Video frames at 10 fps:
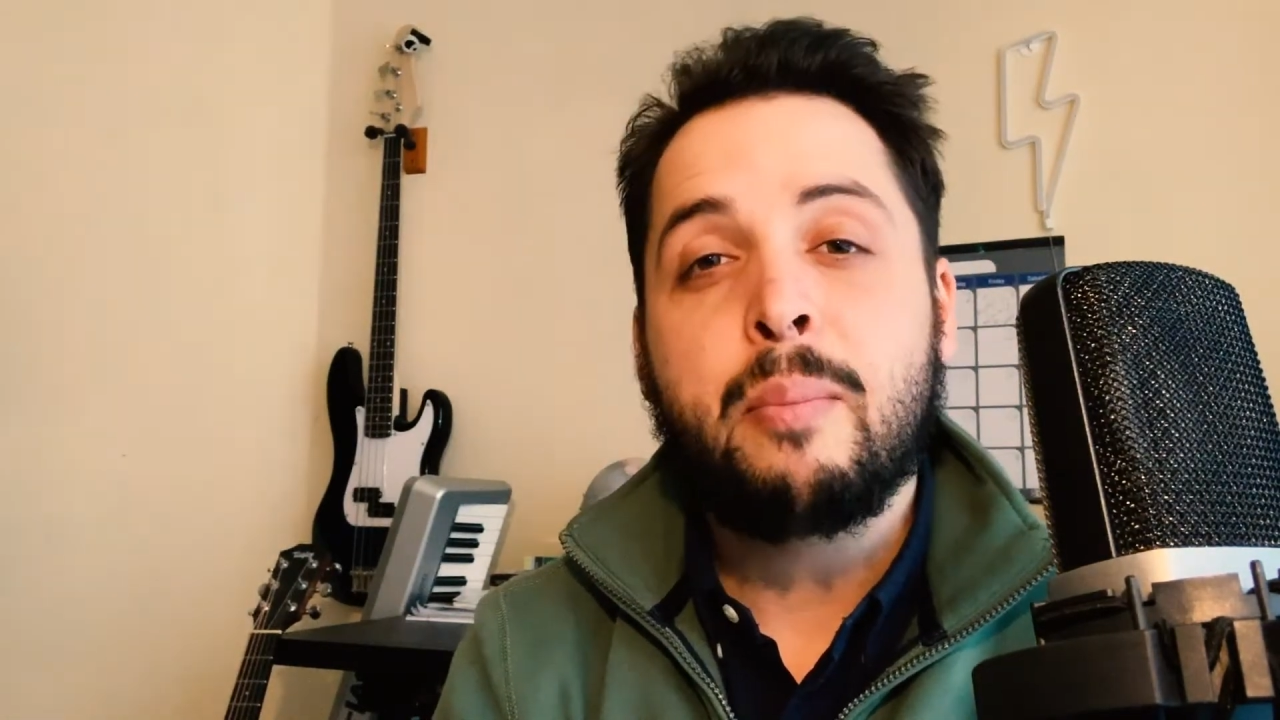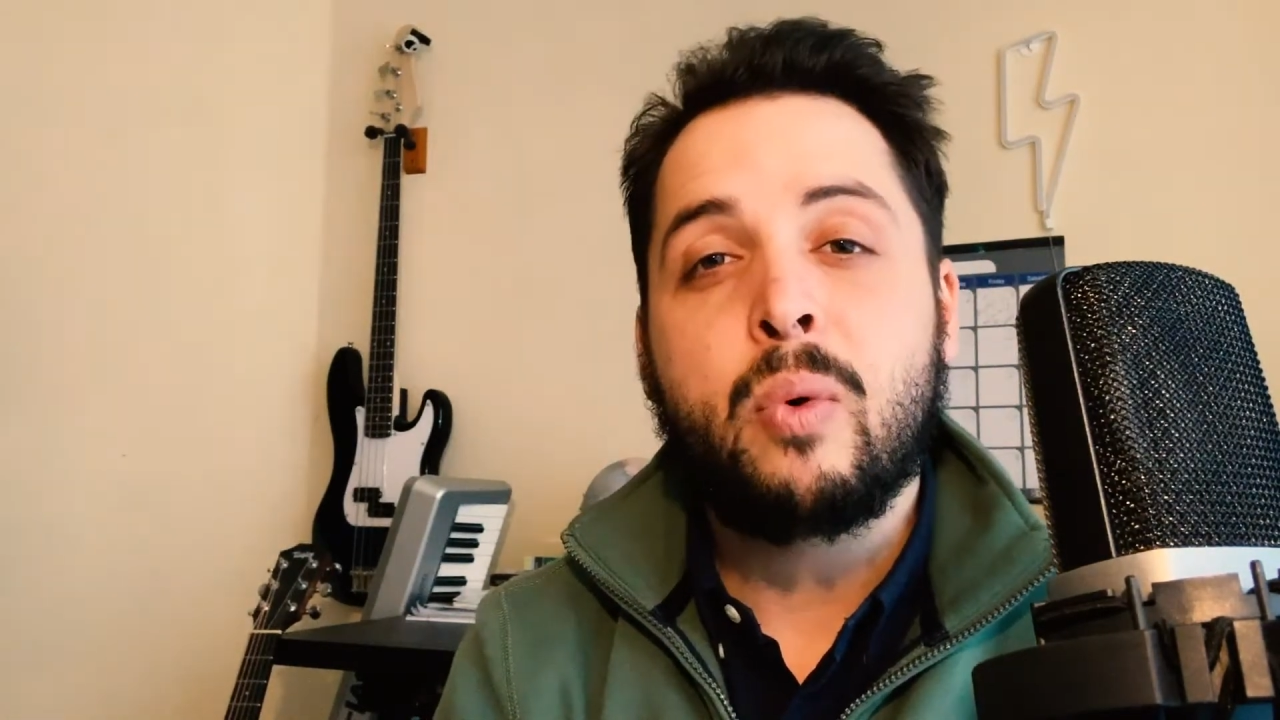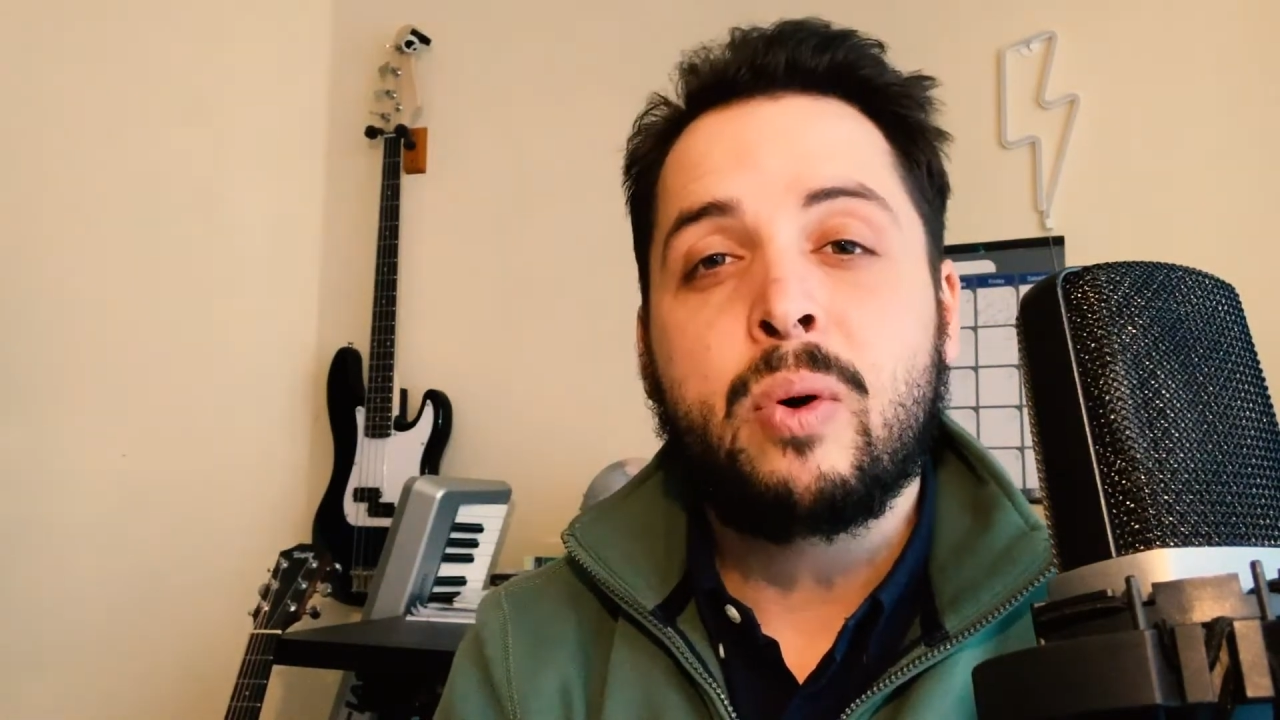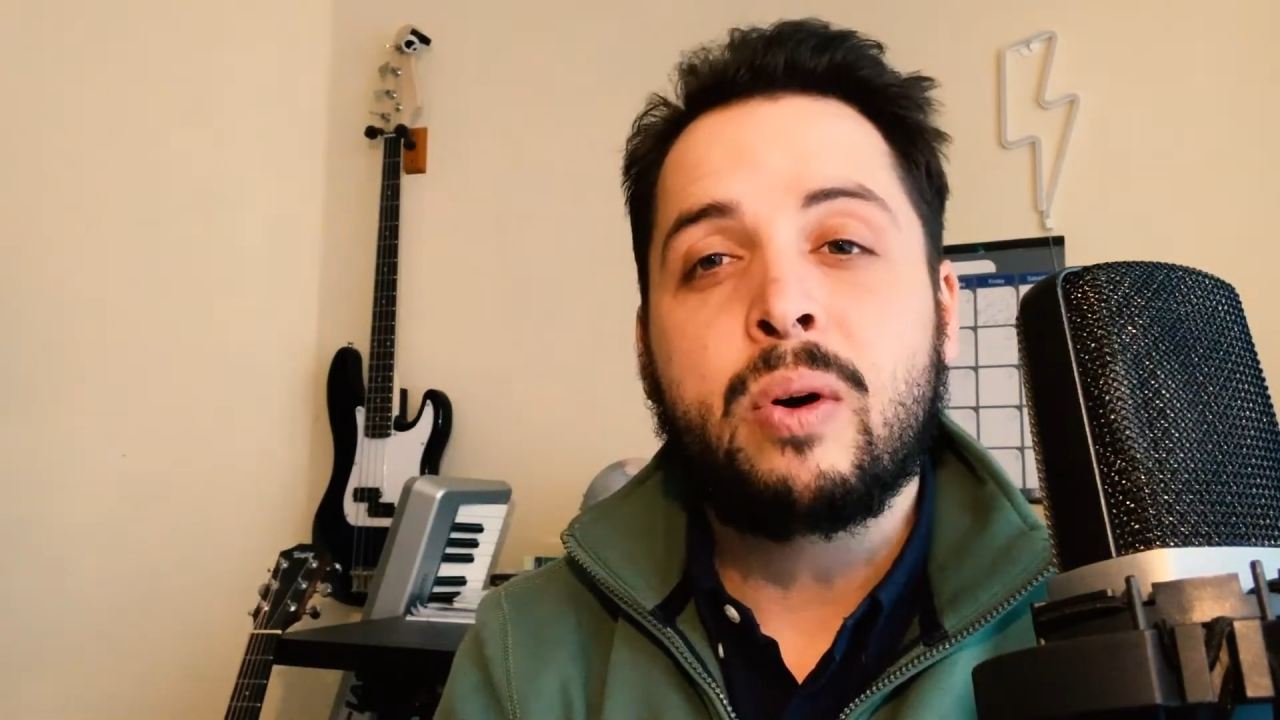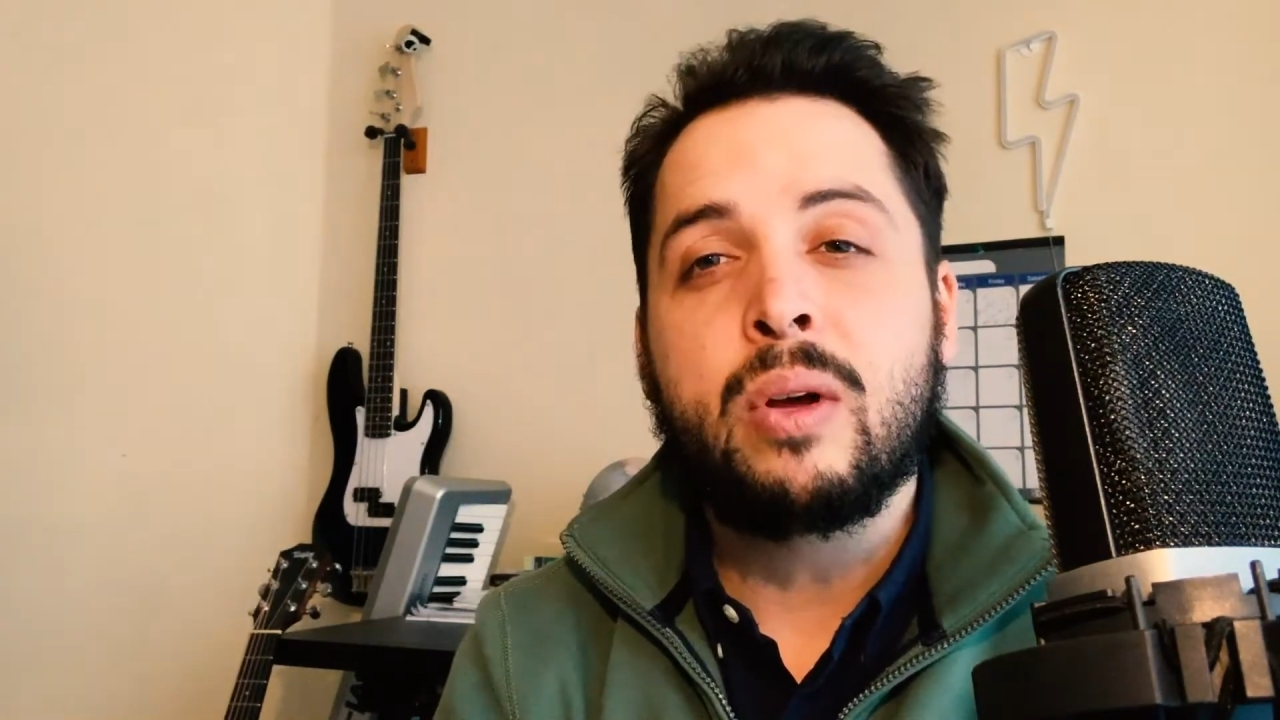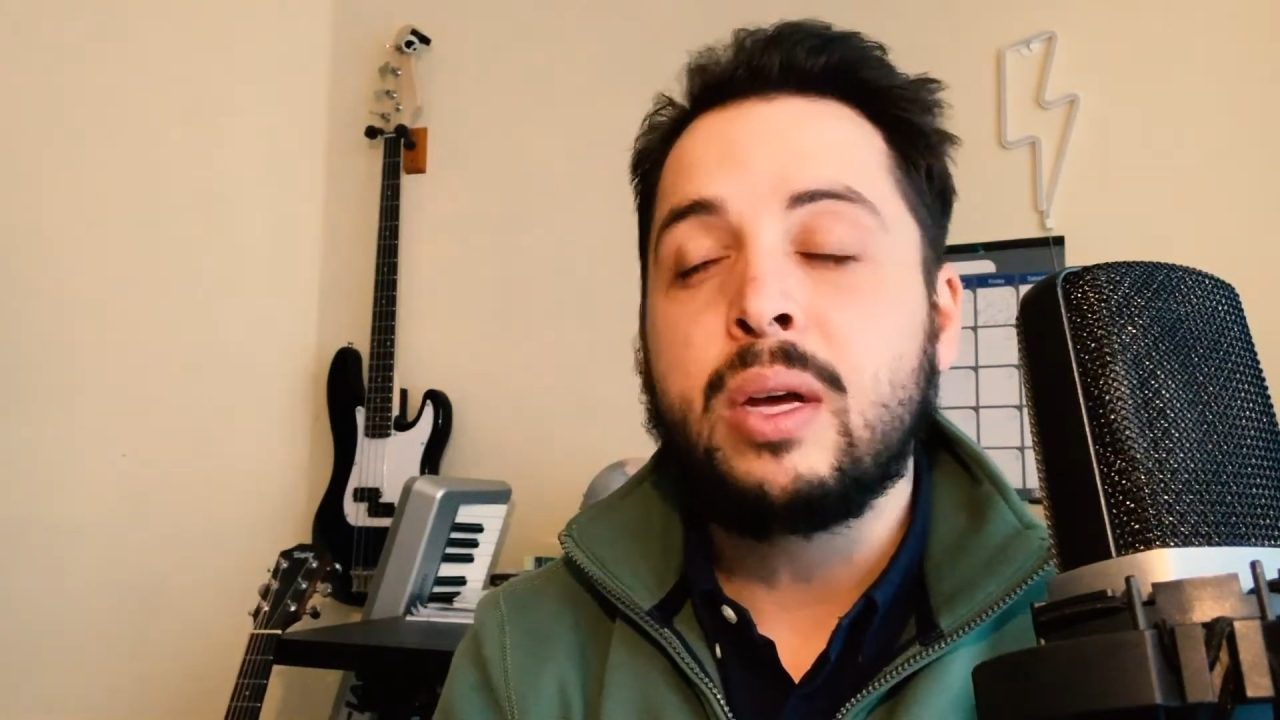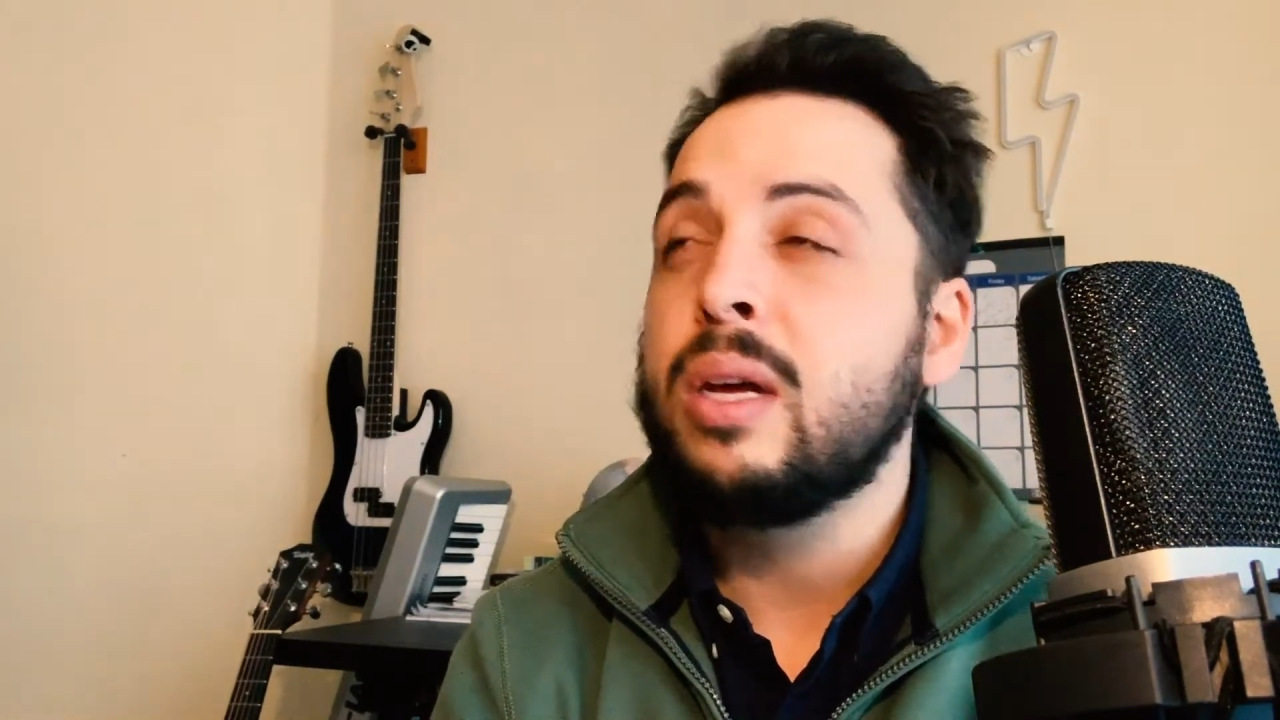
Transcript: more,